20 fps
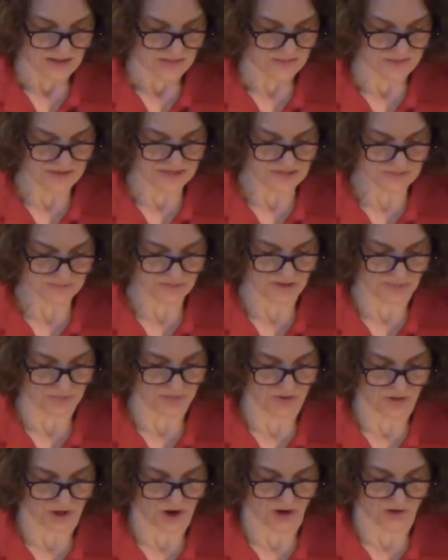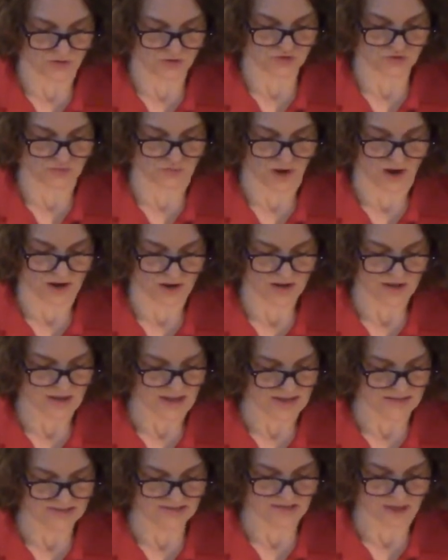These people aren't drunk,
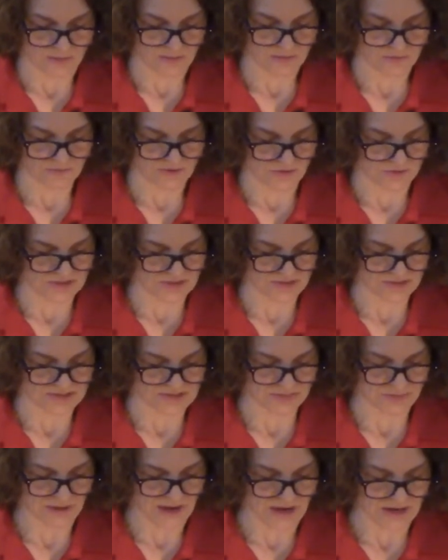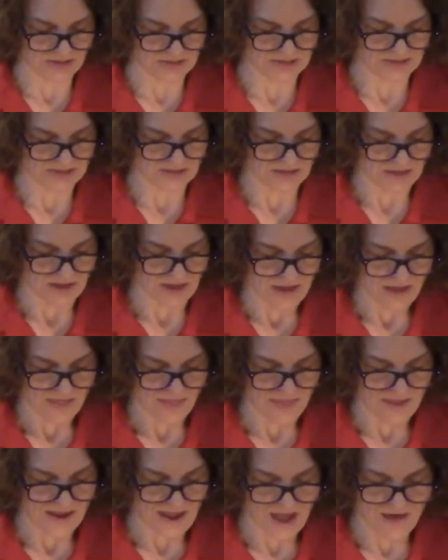as some of you suspect.
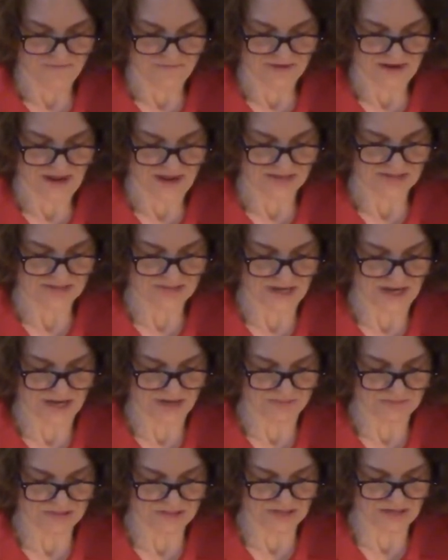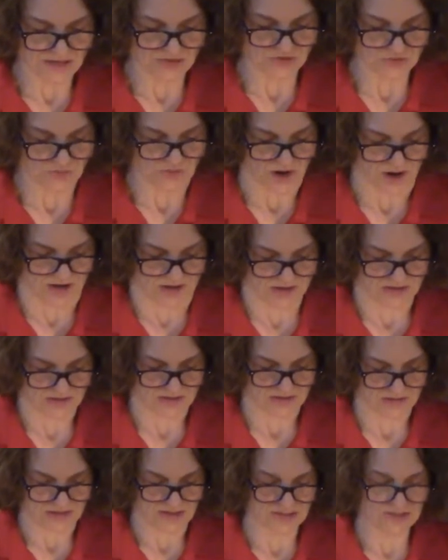They haven't had time to get drunk.
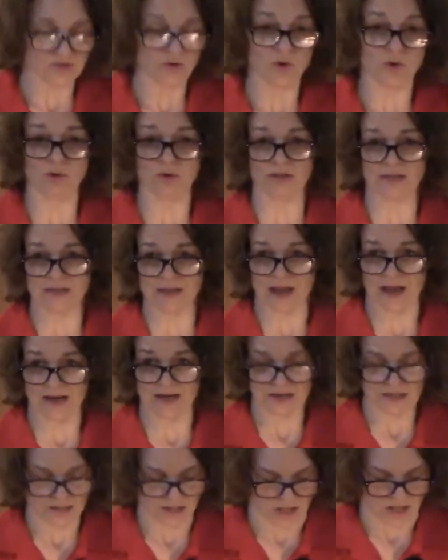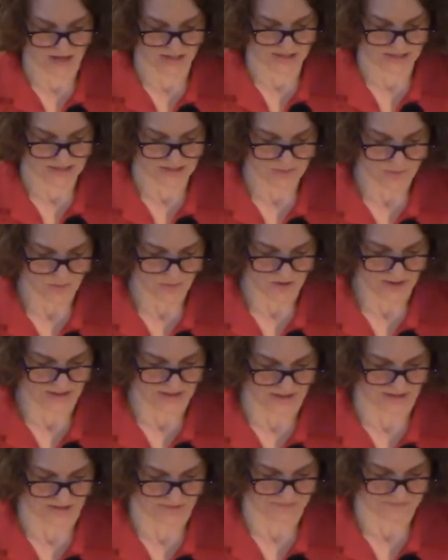It's only 9 o'clock in the
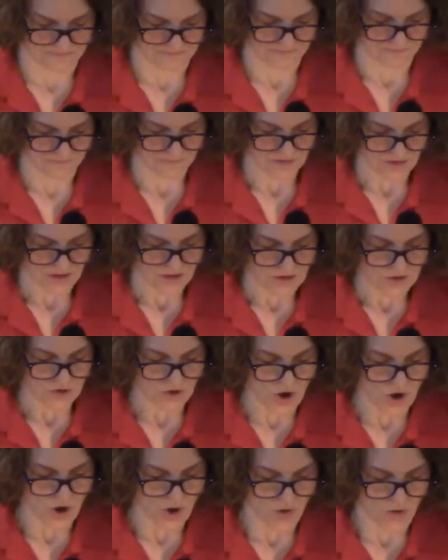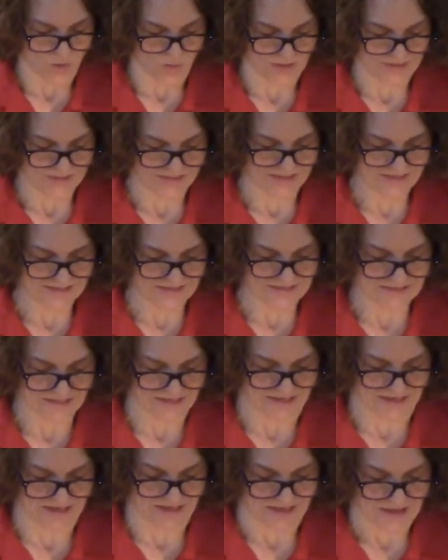morning. No,
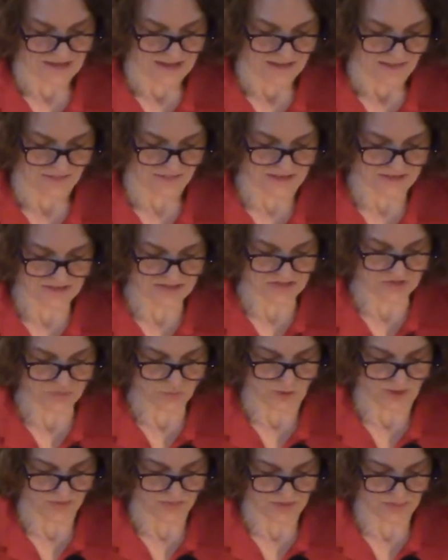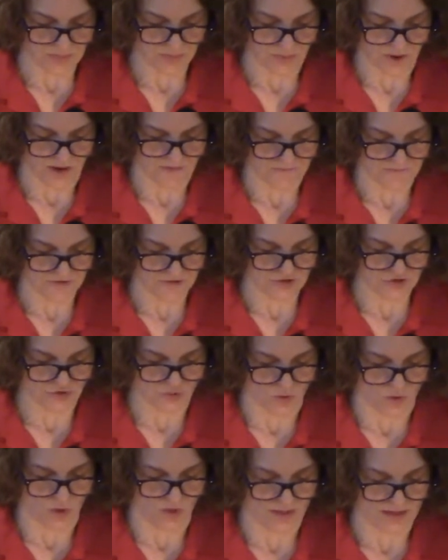listen. This is what the prophet
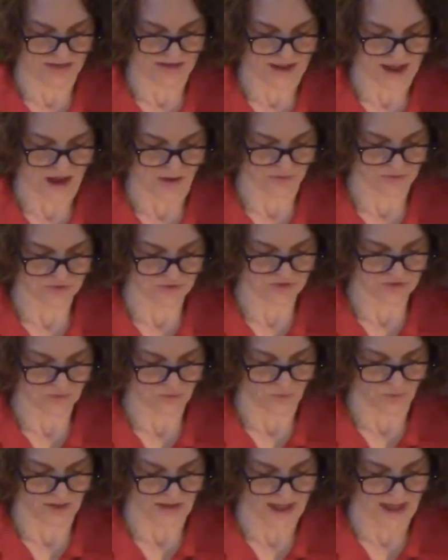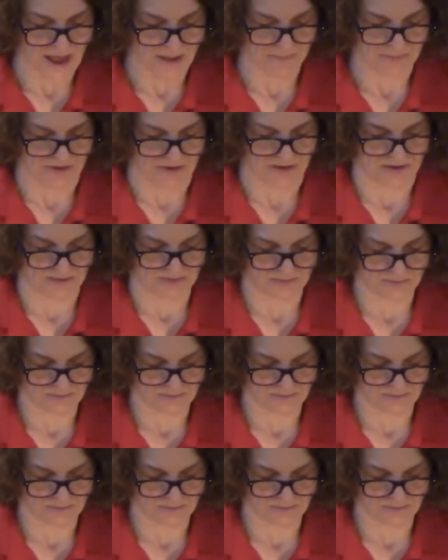Joel announced would happen.